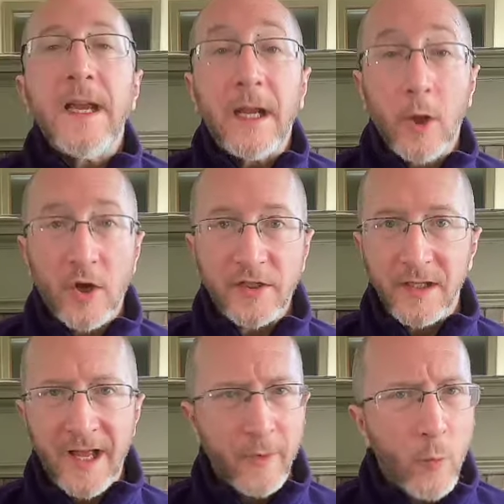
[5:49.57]
He lost a
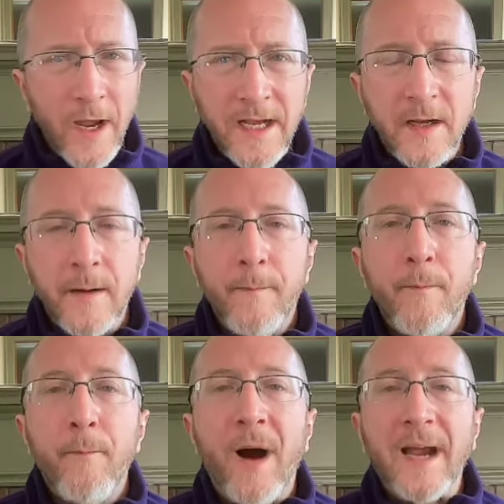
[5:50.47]
lot of weight
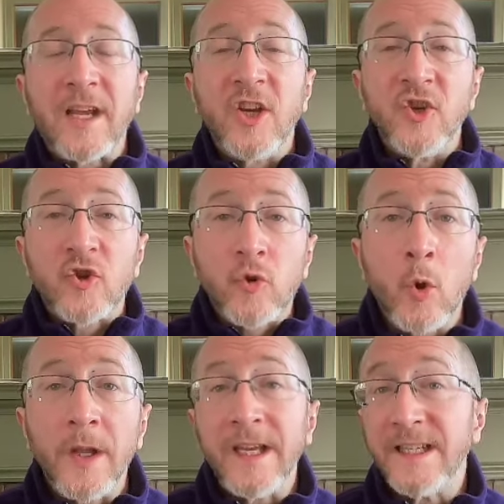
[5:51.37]
by
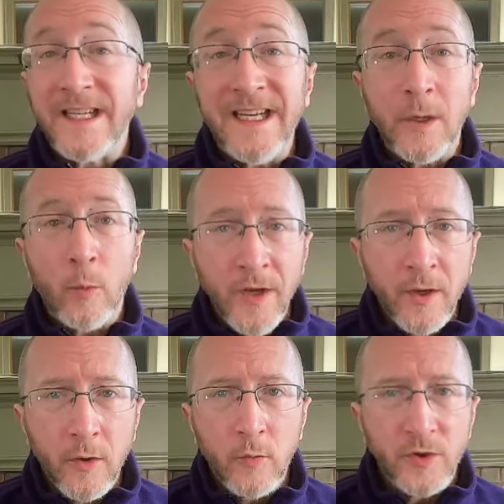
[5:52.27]
controlling his eating
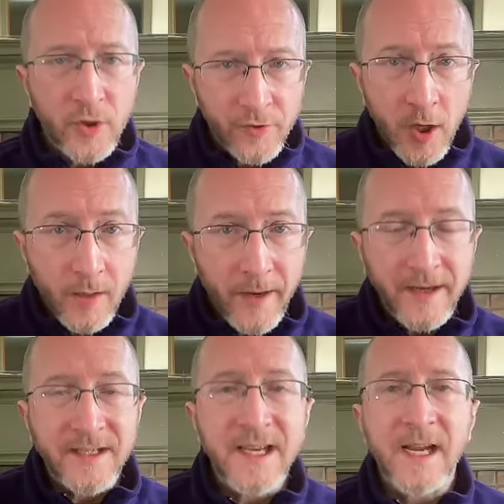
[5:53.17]
window, which I'll talk about
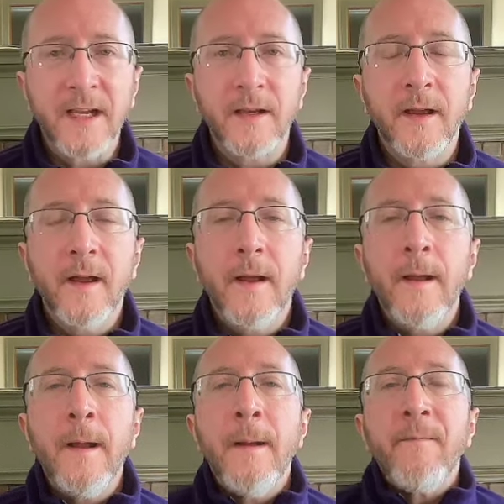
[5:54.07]
in a second,
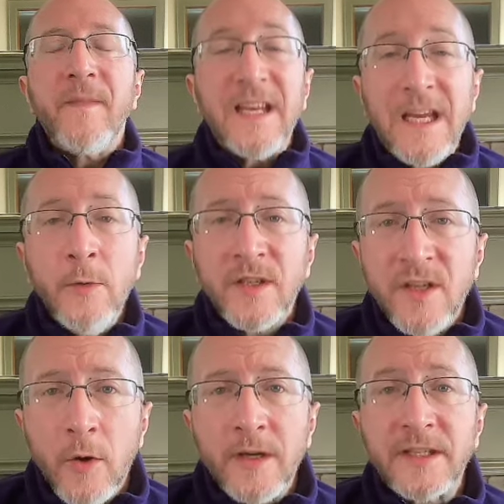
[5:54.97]
and he was
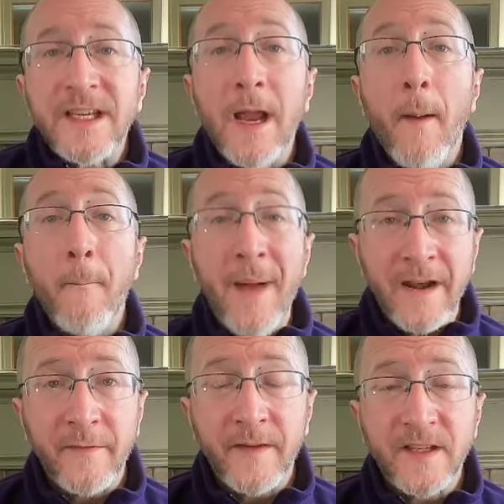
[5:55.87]
noticing
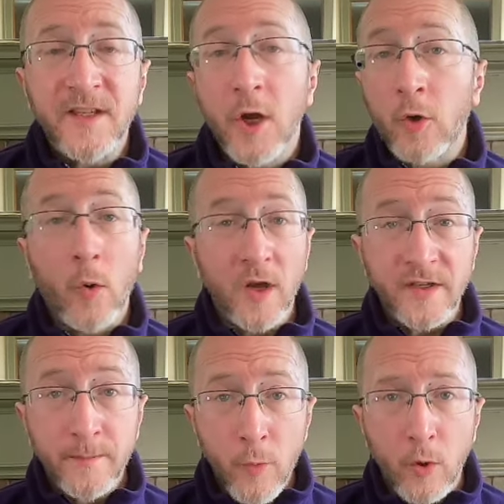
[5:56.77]
benefits across
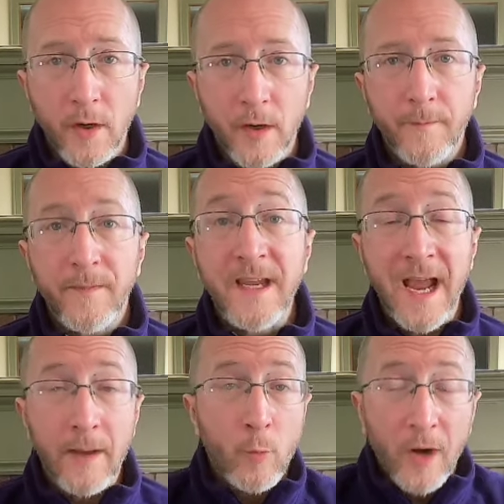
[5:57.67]
the board. He
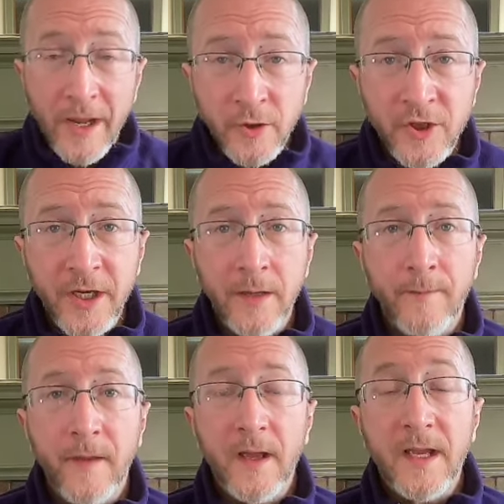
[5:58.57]
had more energy,
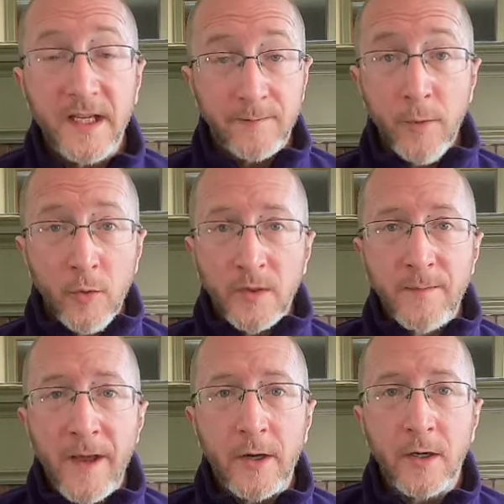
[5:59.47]
his mood was
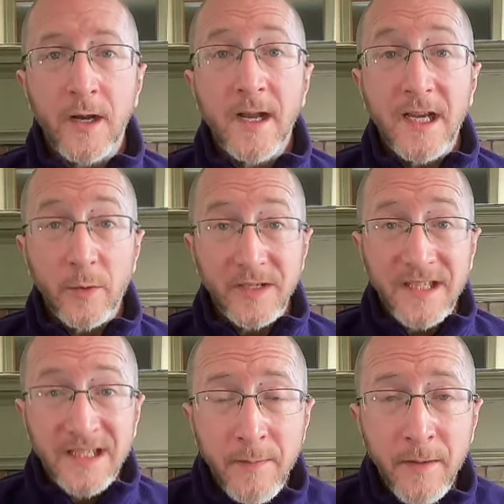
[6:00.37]
better, he was
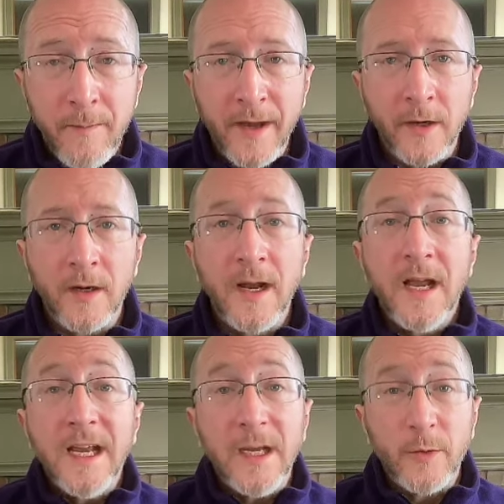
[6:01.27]
sleeping better,
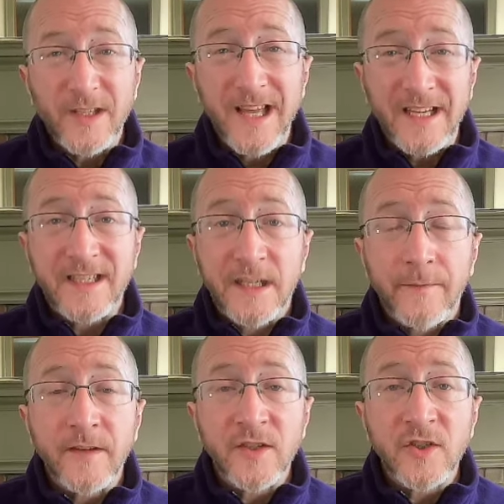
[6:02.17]
he was less
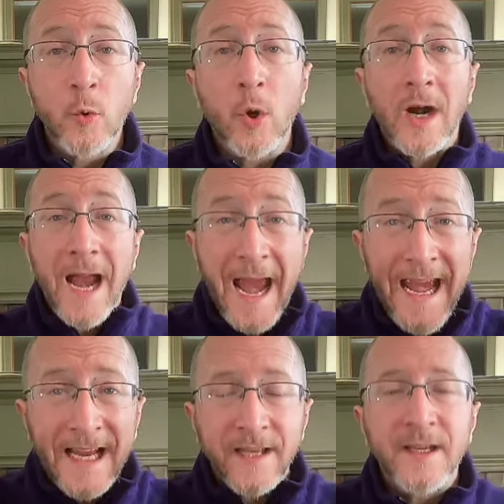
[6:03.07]
stiff and sore,
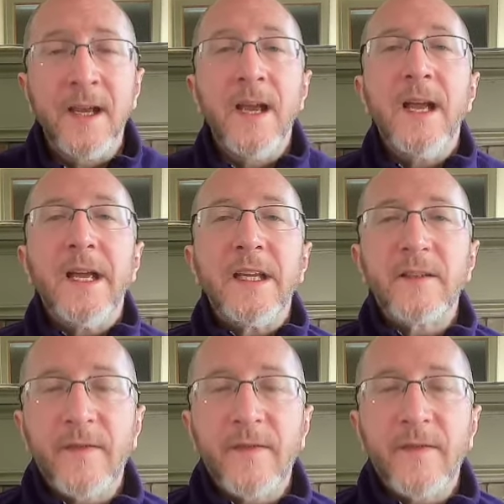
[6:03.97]
and his